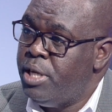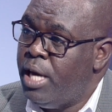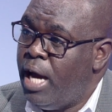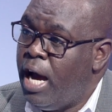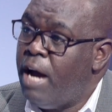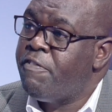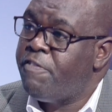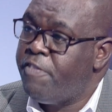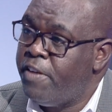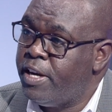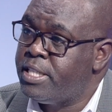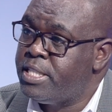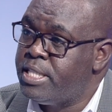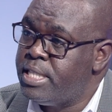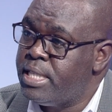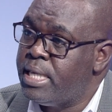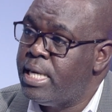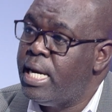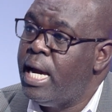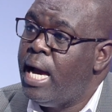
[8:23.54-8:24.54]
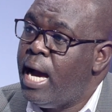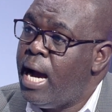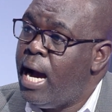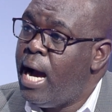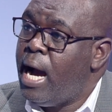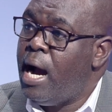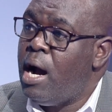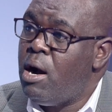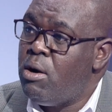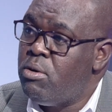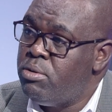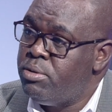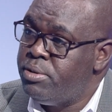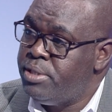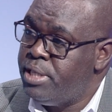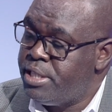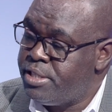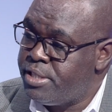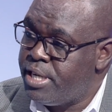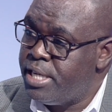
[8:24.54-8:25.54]
affecting how
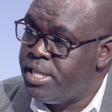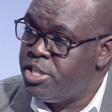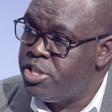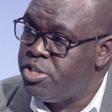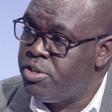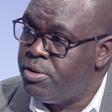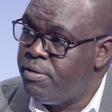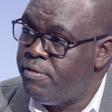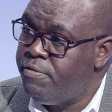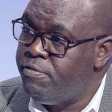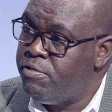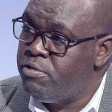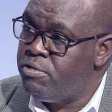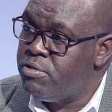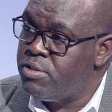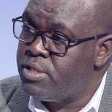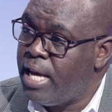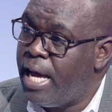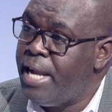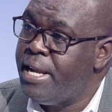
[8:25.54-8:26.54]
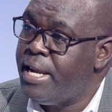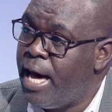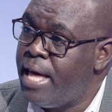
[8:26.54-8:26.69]
the traditional foods and